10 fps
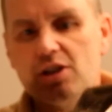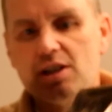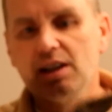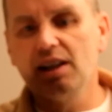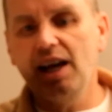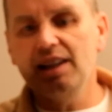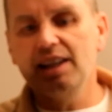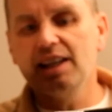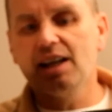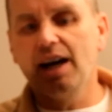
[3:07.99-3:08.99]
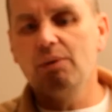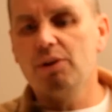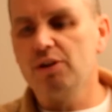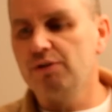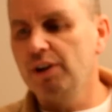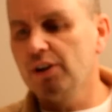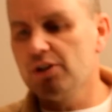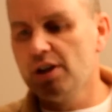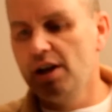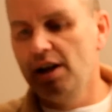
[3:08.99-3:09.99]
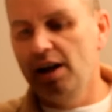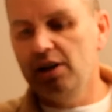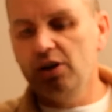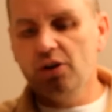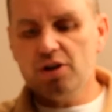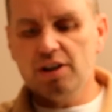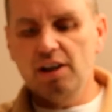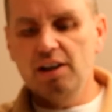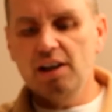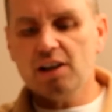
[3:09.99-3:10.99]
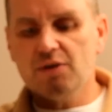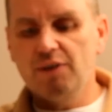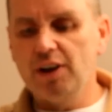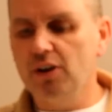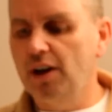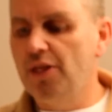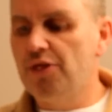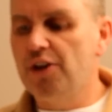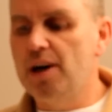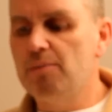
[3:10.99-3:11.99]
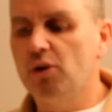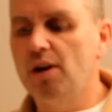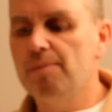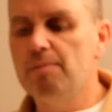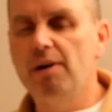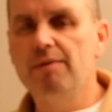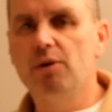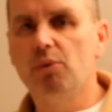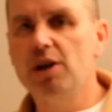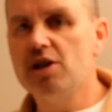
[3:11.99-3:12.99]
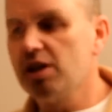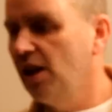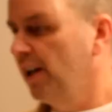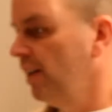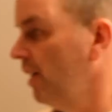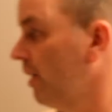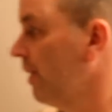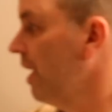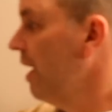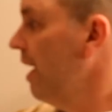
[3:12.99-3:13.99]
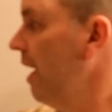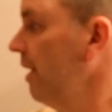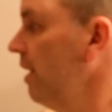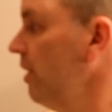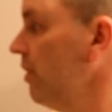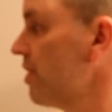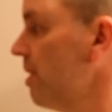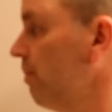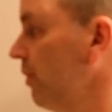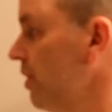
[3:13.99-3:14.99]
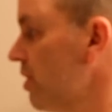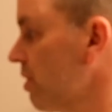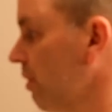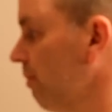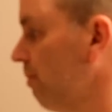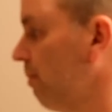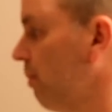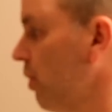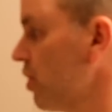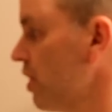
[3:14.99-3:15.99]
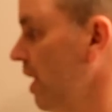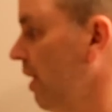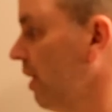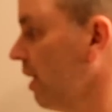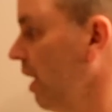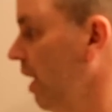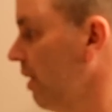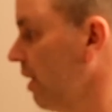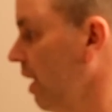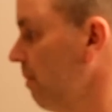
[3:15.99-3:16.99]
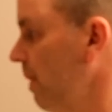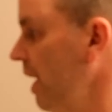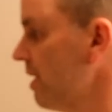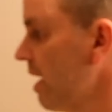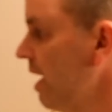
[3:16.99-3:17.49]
Just lightly guide with your fingers. And you notice the index finger and thumb are up above the ridge line here. And then you'll simply just push down and paint.